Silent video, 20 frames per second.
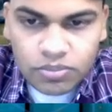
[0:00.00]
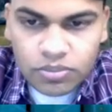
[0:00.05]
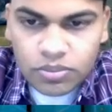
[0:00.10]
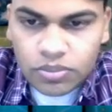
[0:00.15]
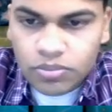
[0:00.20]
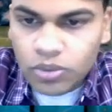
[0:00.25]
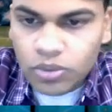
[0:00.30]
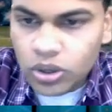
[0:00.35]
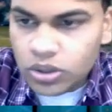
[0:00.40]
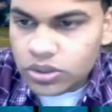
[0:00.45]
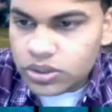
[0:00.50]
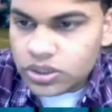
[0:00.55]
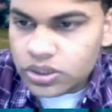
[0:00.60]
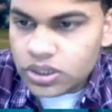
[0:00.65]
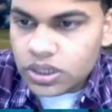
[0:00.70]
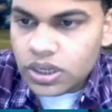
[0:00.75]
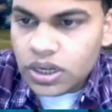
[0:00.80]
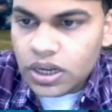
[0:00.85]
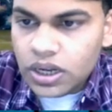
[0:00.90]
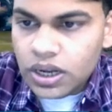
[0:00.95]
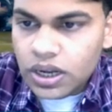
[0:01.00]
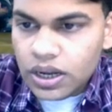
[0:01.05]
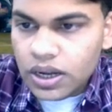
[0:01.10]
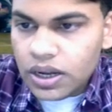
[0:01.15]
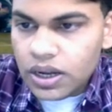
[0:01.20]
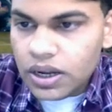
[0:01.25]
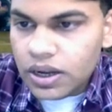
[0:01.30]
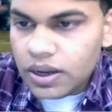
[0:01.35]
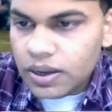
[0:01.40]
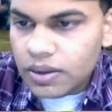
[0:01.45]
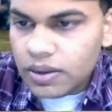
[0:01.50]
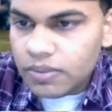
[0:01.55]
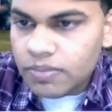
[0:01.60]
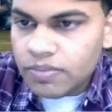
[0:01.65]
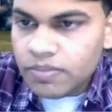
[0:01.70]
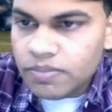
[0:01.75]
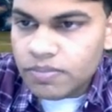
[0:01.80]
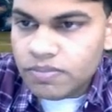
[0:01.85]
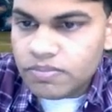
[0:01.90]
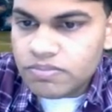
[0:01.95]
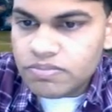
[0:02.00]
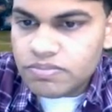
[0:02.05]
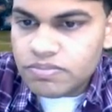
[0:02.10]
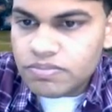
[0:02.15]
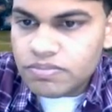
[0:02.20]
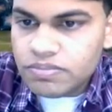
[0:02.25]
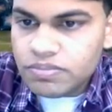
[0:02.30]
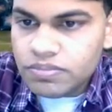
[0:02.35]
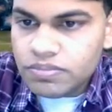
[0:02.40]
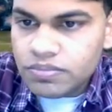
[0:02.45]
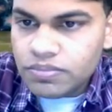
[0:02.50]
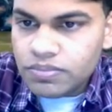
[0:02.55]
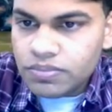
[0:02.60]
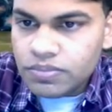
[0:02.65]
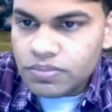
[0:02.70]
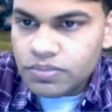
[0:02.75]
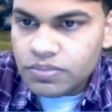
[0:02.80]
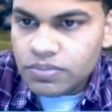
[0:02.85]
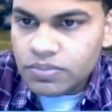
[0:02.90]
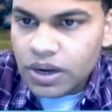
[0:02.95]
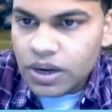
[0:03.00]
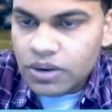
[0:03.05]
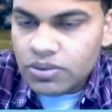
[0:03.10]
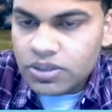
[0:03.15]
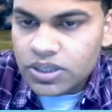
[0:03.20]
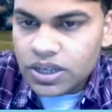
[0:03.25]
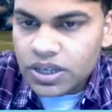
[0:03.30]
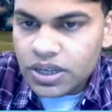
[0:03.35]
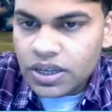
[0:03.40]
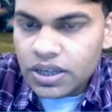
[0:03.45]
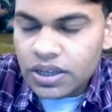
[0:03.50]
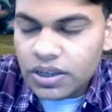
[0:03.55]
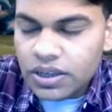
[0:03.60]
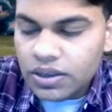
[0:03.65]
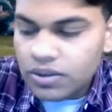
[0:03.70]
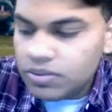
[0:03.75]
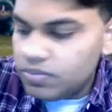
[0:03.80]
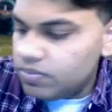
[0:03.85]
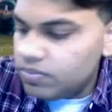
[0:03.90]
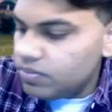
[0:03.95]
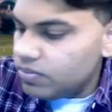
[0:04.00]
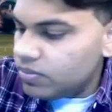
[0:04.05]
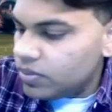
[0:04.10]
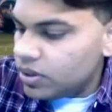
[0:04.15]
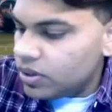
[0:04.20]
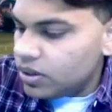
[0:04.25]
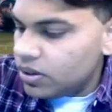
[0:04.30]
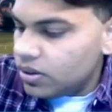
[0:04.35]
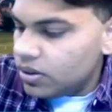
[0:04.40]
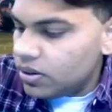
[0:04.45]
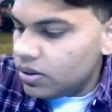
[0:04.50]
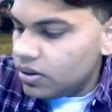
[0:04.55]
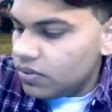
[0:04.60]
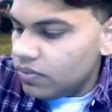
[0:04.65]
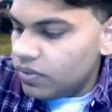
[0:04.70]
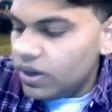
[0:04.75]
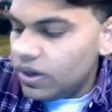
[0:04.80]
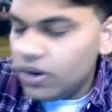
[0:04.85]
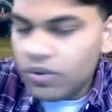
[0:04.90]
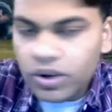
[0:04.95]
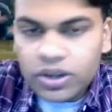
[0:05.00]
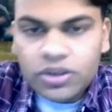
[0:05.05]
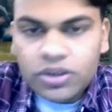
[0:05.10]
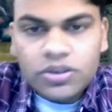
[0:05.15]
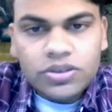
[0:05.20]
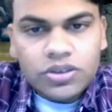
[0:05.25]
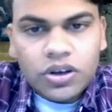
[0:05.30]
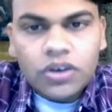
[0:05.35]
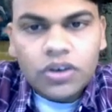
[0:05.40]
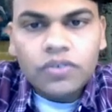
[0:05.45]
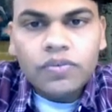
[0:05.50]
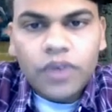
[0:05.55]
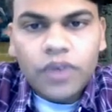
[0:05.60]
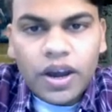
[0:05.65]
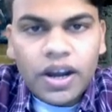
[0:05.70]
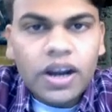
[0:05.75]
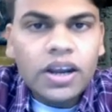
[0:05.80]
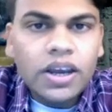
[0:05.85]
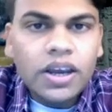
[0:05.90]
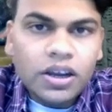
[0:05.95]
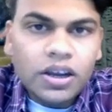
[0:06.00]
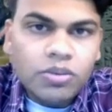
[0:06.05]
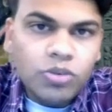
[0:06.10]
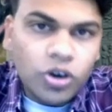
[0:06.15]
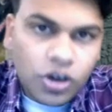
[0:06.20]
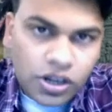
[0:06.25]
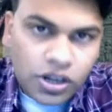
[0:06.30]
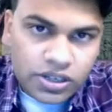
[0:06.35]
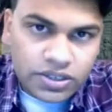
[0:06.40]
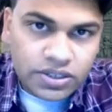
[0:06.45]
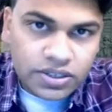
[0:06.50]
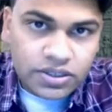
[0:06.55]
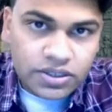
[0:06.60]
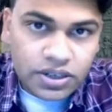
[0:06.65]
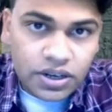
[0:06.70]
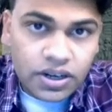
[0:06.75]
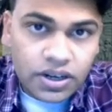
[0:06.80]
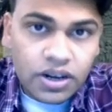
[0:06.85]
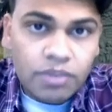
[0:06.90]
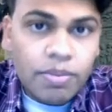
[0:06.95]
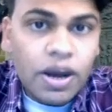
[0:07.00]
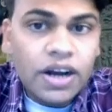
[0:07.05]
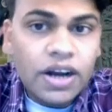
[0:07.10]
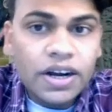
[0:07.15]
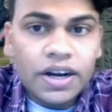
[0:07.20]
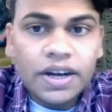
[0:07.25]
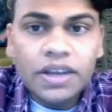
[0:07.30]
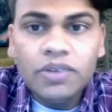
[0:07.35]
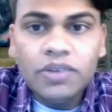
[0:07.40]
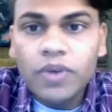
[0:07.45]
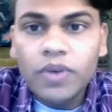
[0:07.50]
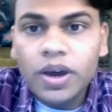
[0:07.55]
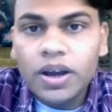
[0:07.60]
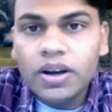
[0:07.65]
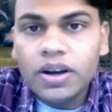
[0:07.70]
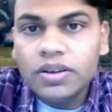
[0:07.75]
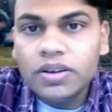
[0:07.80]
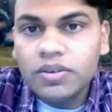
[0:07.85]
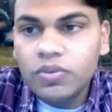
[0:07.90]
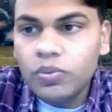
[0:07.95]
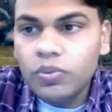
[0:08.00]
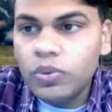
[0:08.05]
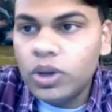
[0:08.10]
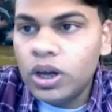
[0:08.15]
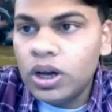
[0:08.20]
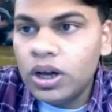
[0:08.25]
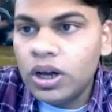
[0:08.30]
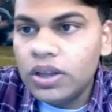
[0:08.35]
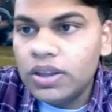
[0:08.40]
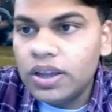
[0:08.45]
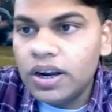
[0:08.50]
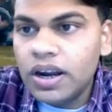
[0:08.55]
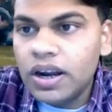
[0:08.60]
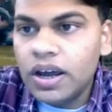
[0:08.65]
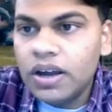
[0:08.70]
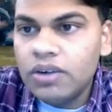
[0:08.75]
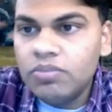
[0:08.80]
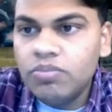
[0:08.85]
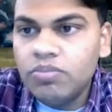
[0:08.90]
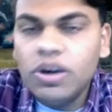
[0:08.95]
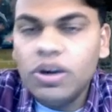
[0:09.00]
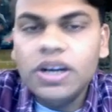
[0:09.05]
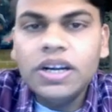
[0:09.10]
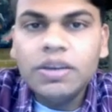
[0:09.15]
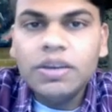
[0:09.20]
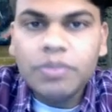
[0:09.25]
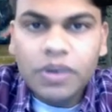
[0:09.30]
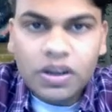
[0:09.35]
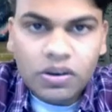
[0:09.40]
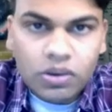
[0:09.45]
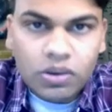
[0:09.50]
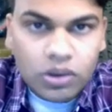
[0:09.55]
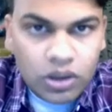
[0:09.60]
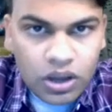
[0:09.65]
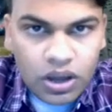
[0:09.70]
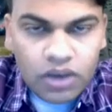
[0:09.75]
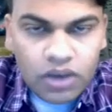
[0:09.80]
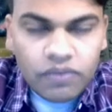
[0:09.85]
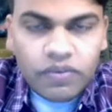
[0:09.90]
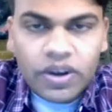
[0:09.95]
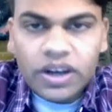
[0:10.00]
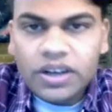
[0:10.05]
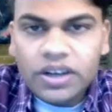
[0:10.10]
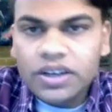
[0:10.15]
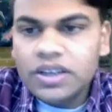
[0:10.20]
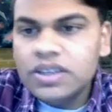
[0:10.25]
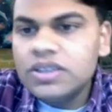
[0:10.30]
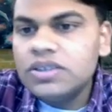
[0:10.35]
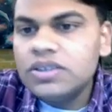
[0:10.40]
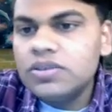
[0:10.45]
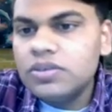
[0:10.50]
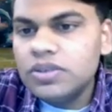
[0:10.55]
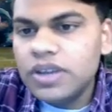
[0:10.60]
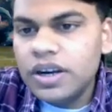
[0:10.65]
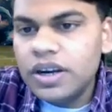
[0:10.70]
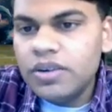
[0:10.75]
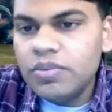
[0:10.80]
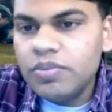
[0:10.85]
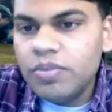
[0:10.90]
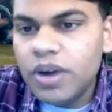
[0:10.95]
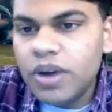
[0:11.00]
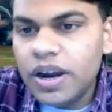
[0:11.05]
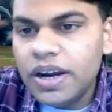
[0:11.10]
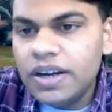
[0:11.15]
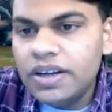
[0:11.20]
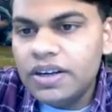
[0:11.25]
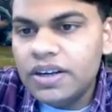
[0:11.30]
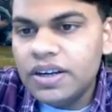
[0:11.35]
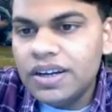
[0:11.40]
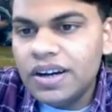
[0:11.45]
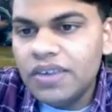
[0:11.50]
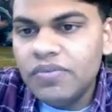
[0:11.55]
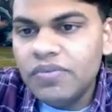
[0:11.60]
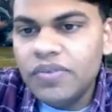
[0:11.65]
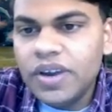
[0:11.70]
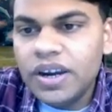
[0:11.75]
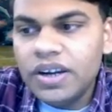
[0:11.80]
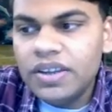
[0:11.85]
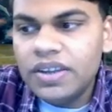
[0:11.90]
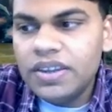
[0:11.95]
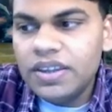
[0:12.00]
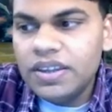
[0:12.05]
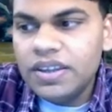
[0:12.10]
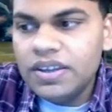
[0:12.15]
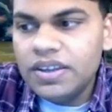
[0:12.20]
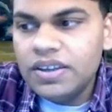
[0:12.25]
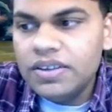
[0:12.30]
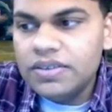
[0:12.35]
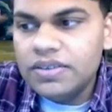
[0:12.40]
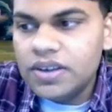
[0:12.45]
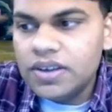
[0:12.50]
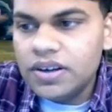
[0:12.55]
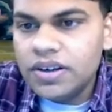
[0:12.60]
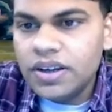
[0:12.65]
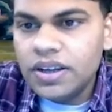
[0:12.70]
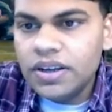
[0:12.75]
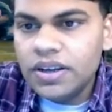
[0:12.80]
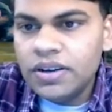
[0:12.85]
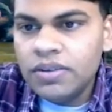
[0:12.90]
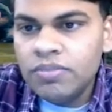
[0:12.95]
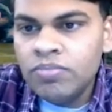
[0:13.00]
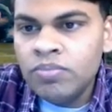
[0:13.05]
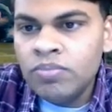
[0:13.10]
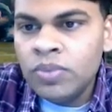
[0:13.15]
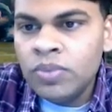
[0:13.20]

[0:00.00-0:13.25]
most I would say frequent use of hierarchical models is done in marketing, where there are multiple factors that might affect the certain